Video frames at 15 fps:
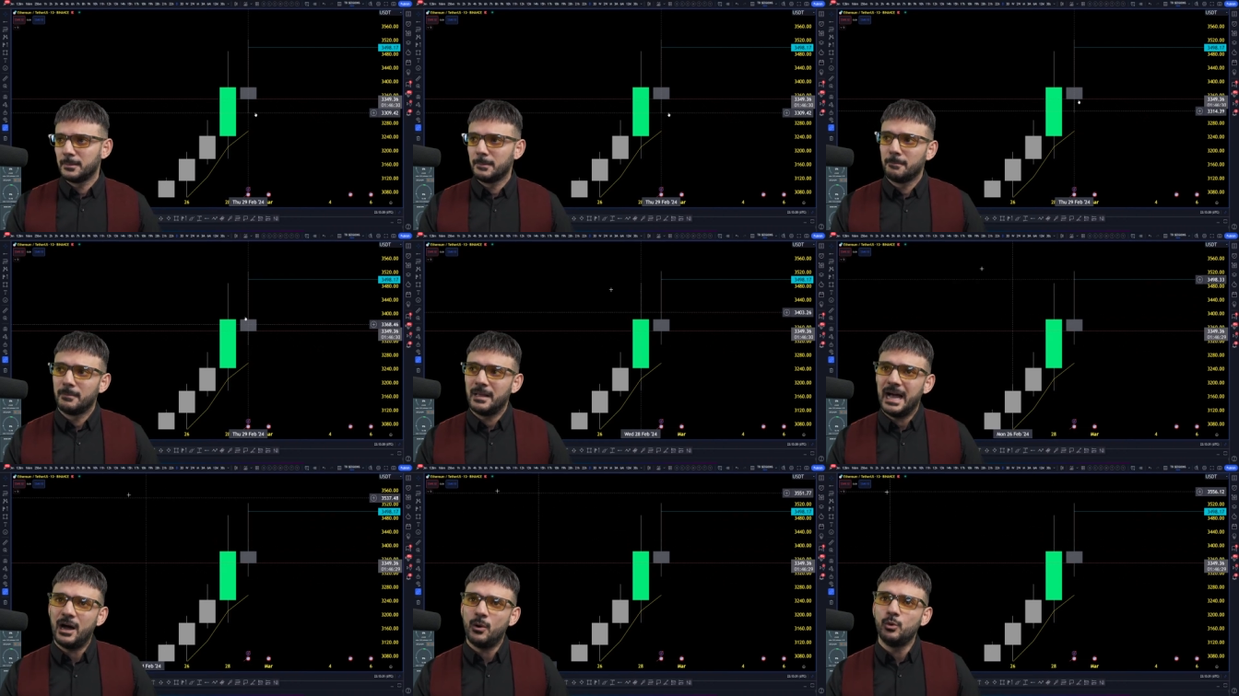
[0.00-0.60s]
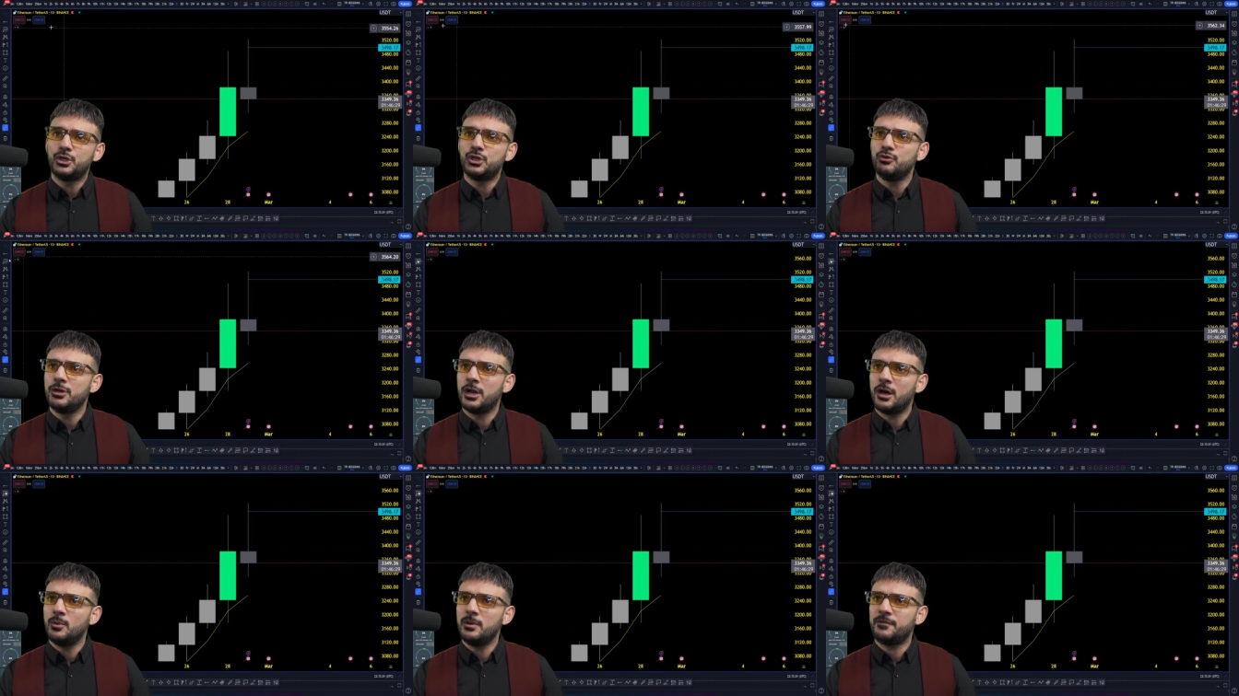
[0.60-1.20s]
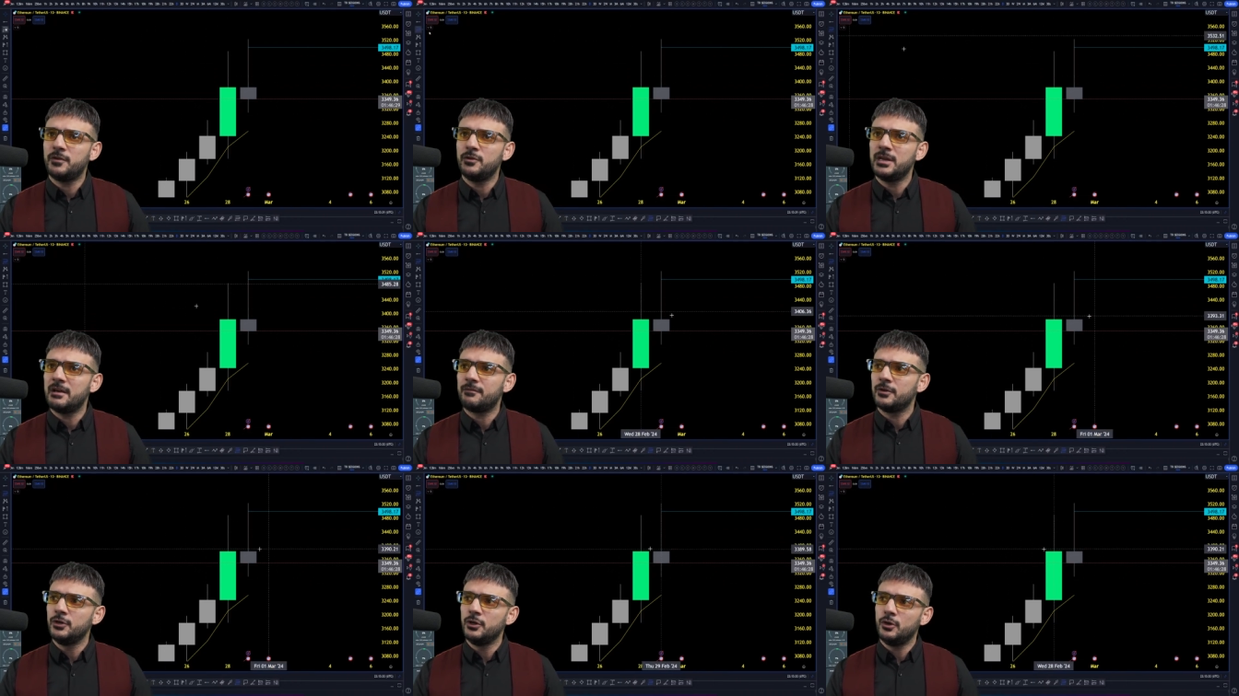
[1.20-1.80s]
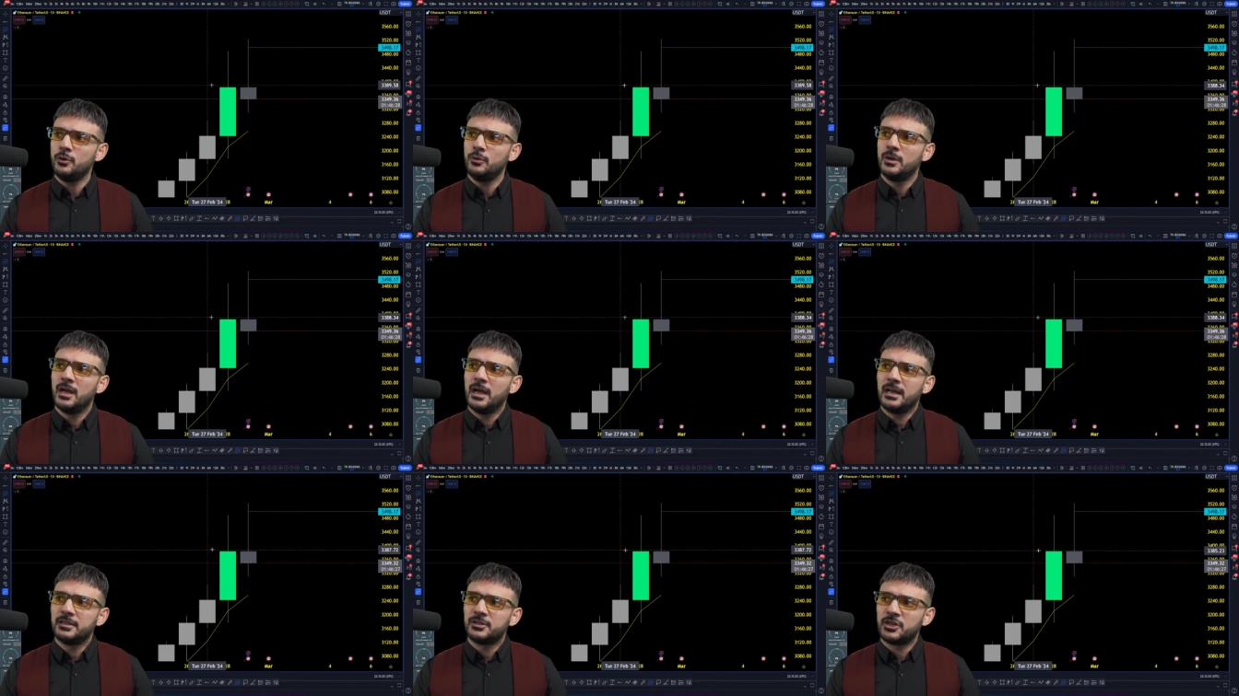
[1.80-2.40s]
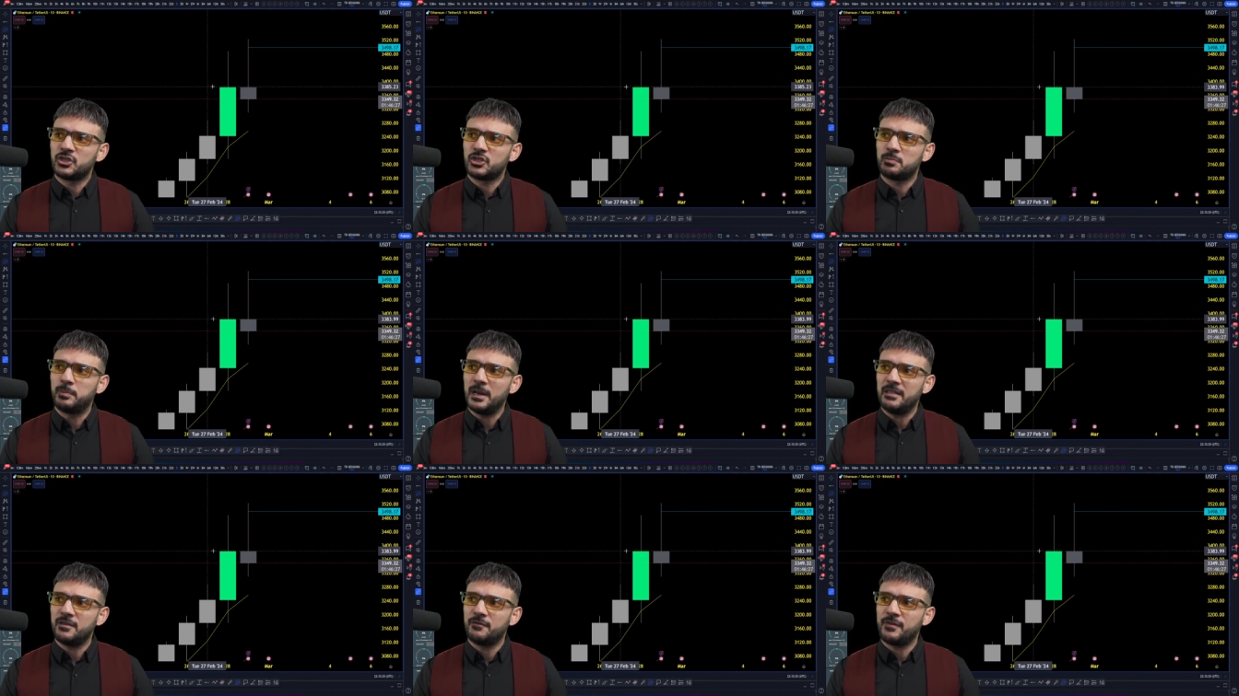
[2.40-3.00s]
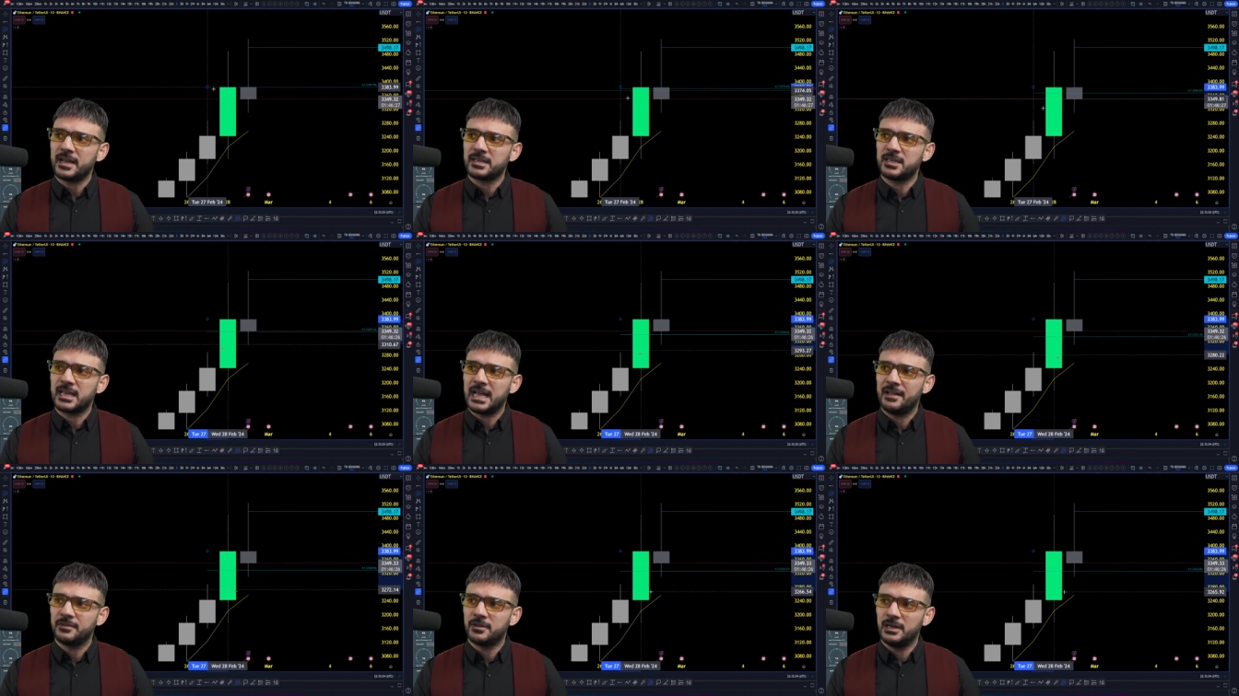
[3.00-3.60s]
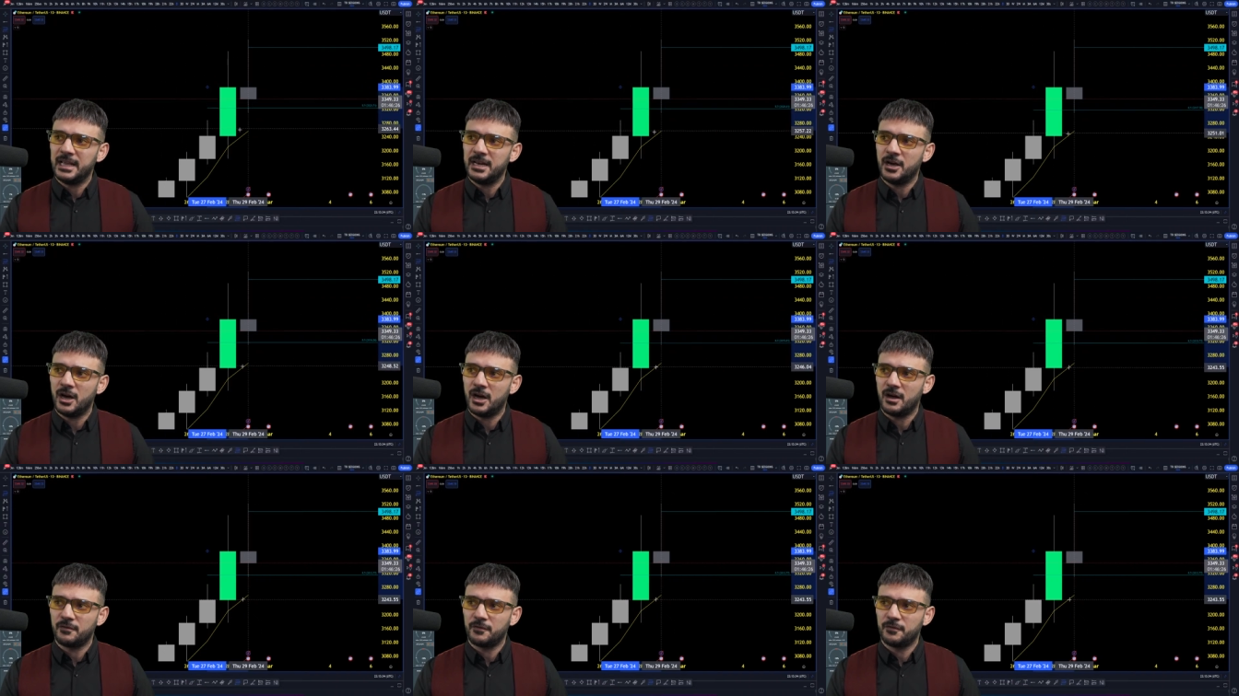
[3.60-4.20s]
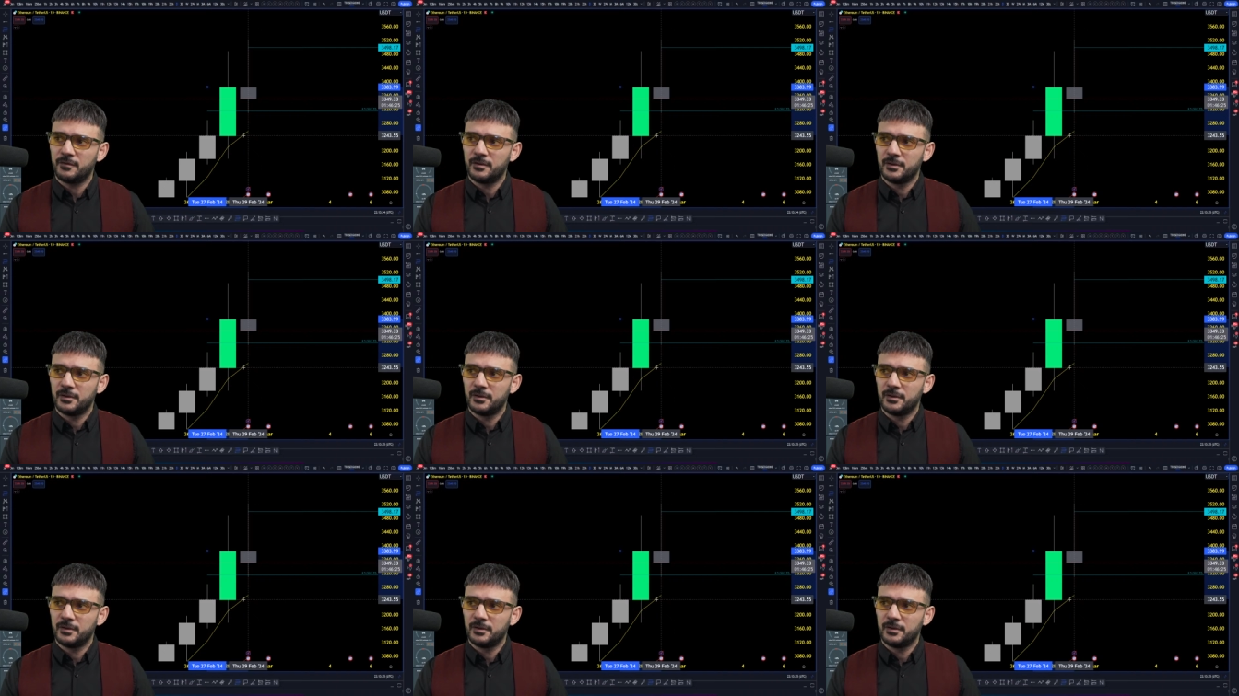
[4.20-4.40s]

How would you know if you never knew to split the vector candle in half?